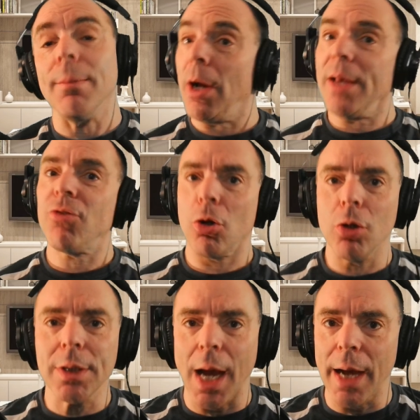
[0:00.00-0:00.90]
but he's a good
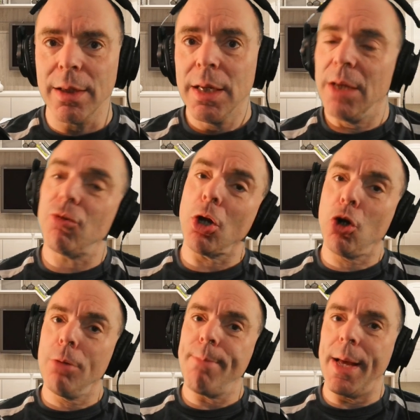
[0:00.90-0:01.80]
guy, he's a
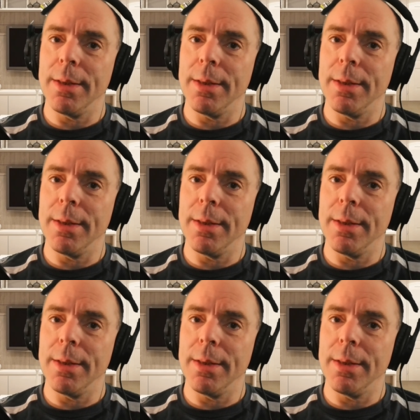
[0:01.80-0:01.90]
good man.